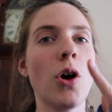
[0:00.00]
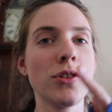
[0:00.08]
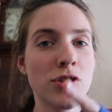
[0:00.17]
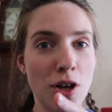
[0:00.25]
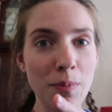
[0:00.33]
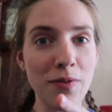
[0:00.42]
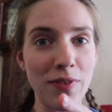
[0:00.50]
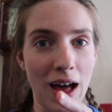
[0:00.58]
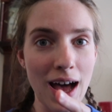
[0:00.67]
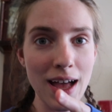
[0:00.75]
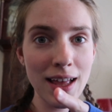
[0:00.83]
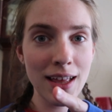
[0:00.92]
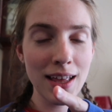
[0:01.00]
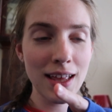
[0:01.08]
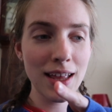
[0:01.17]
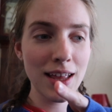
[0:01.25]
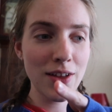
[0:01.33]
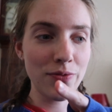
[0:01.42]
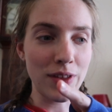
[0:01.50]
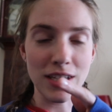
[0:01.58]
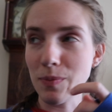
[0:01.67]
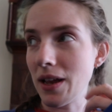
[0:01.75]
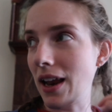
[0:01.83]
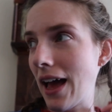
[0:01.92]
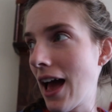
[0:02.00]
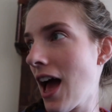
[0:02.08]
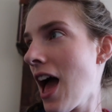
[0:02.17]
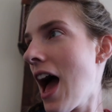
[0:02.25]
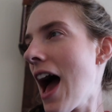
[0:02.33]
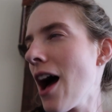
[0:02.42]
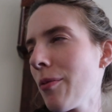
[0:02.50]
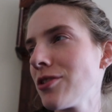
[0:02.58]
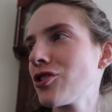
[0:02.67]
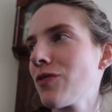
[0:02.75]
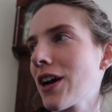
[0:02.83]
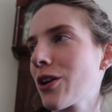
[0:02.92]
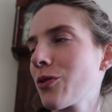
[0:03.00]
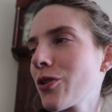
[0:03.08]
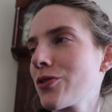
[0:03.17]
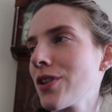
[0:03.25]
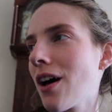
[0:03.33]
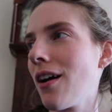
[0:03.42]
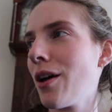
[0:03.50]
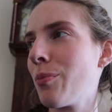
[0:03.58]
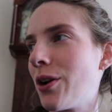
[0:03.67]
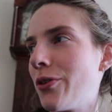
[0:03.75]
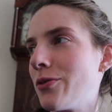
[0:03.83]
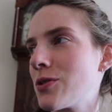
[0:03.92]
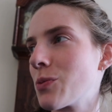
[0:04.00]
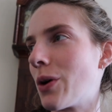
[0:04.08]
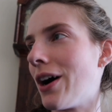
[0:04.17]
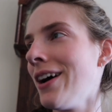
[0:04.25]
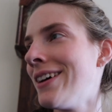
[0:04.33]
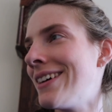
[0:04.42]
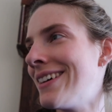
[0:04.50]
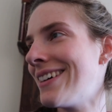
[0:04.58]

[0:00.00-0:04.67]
On top of that, they spent like, how much do you reckon all those eye balloons were?